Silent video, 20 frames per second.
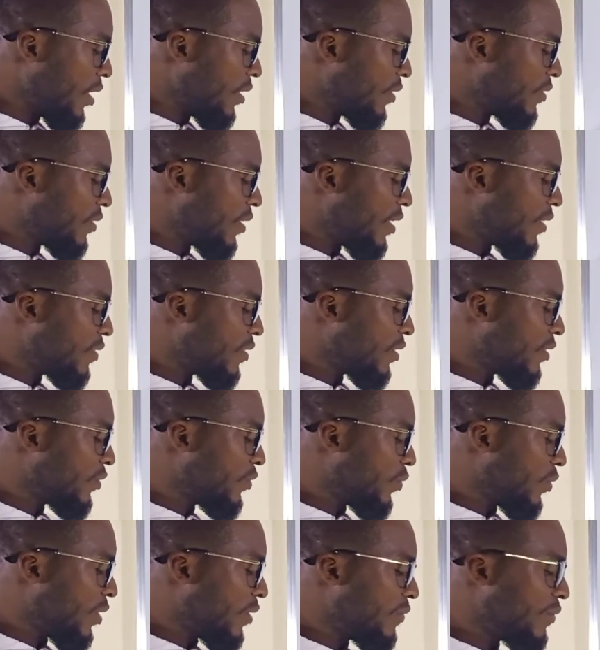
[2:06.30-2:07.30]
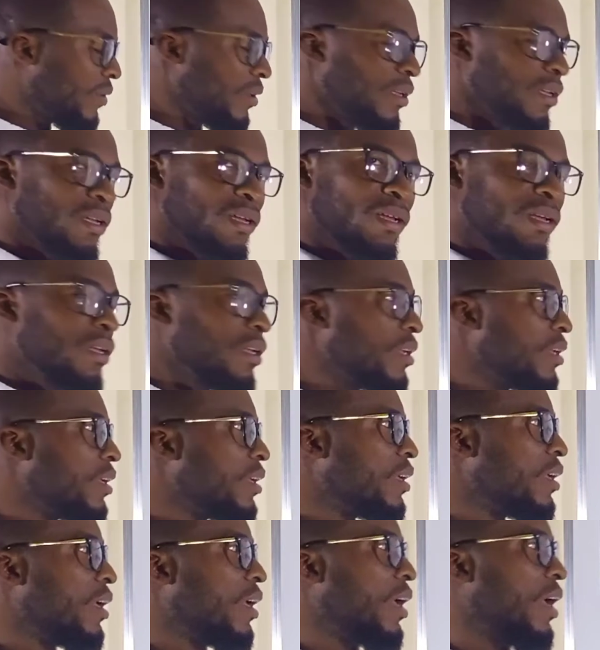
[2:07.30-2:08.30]
is less than 12
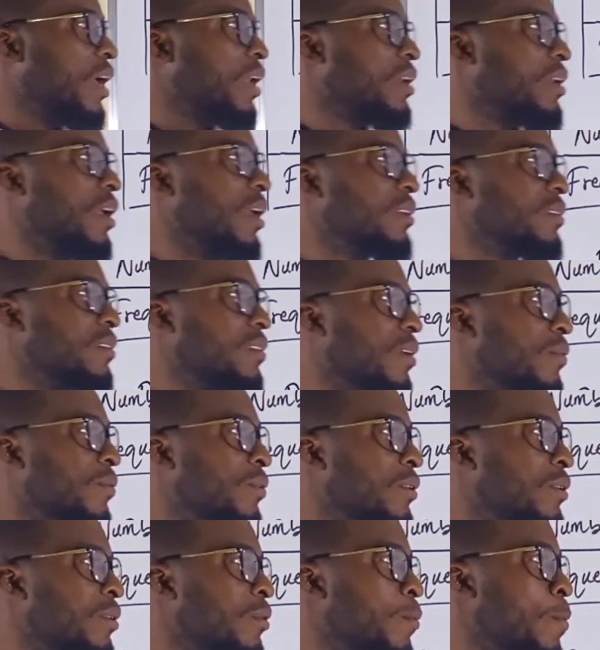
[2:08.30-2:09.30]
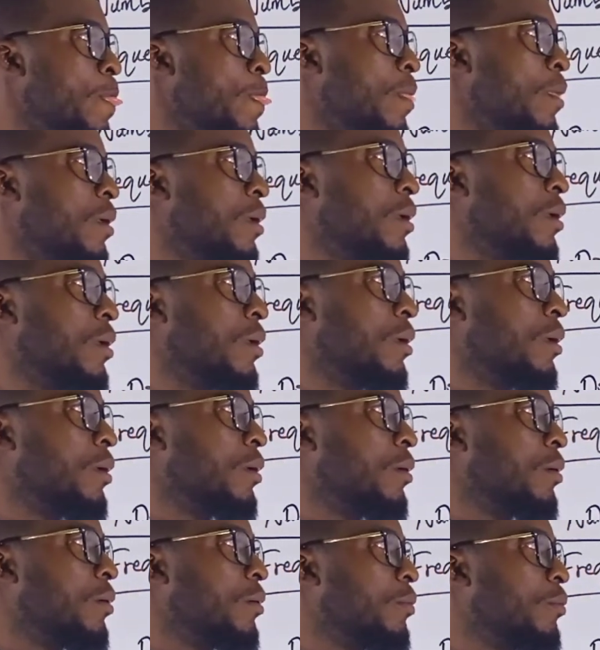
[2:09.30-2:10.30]
and that 7
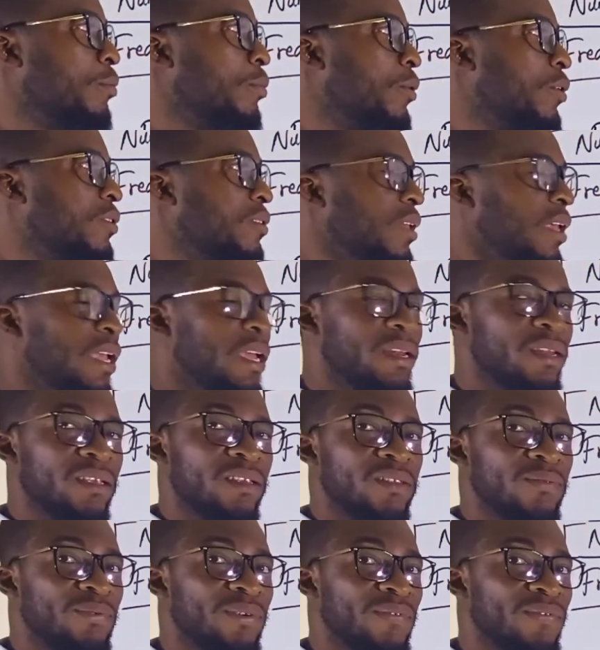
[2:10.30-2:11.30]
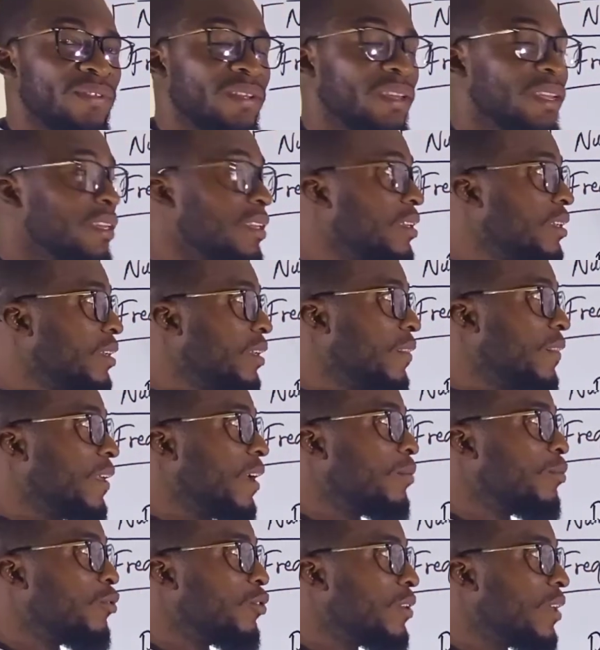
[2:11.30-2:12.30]
plus 8 is 15
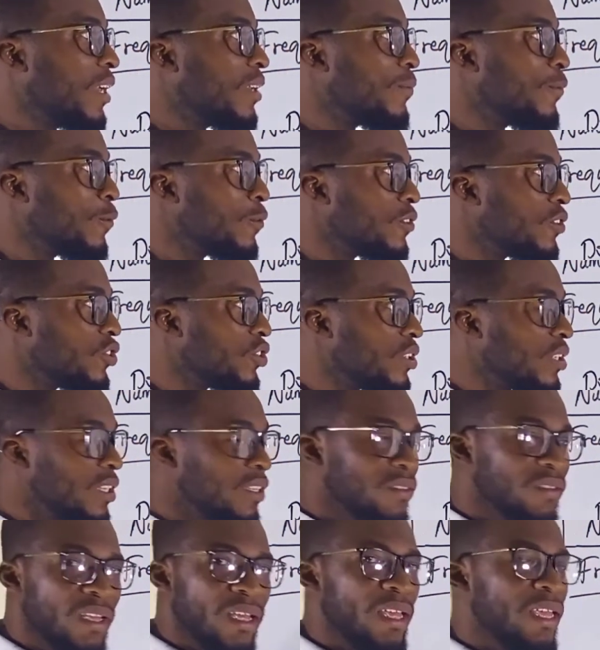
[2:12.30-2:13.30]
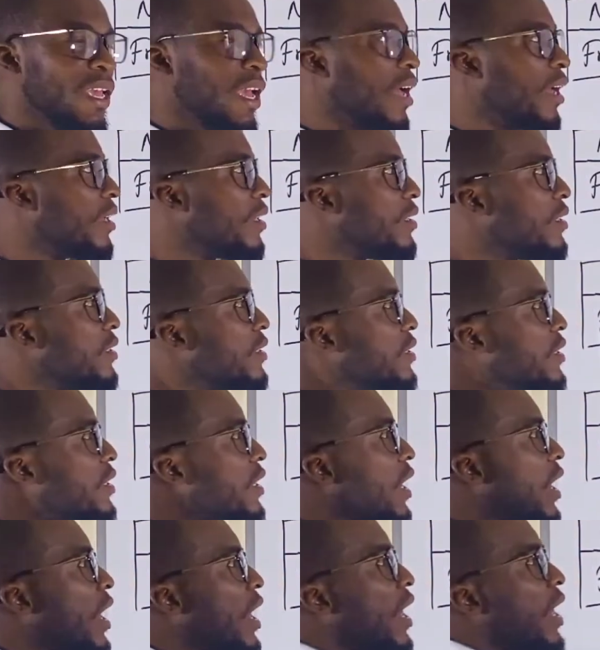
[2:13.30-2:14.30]
therefore that position is here
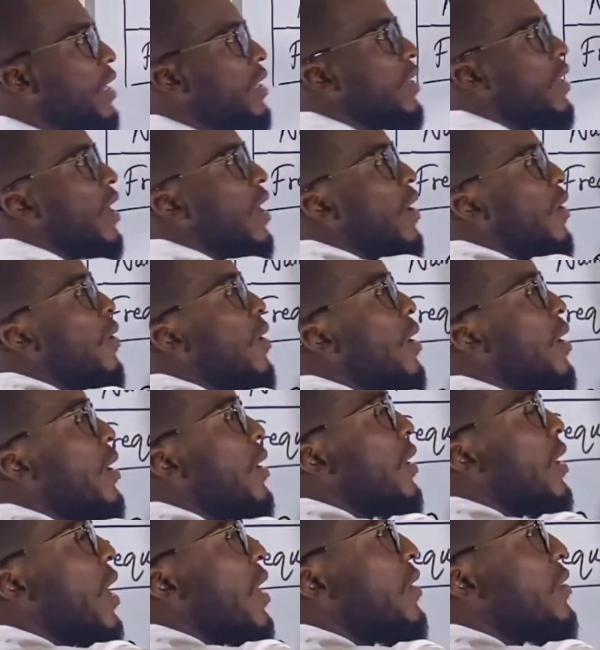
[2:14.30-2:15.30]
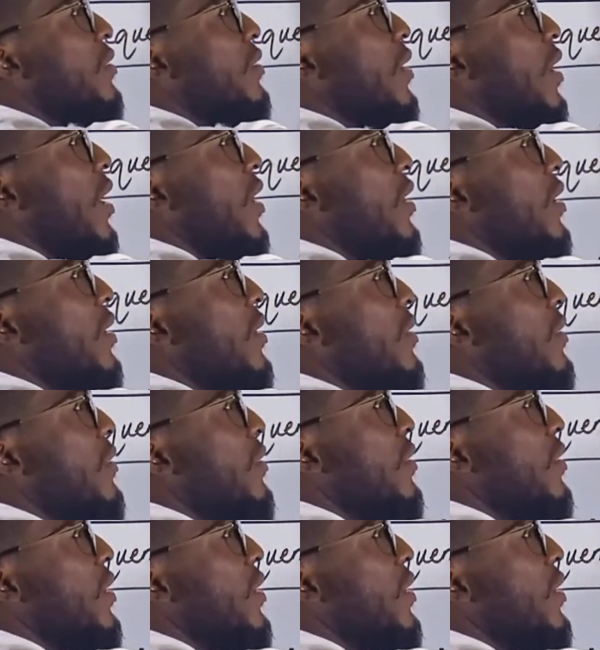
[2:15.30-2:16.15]
and our answer is